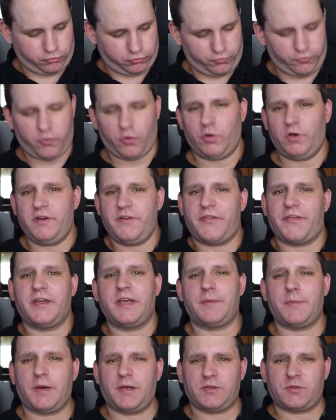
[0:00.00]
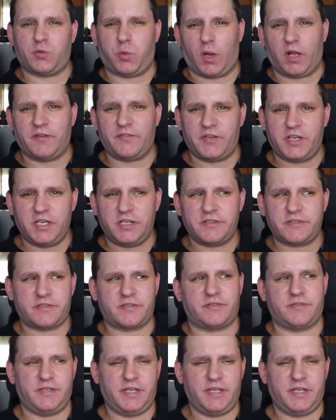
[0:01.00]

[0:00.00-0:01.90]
for I think about 12 years.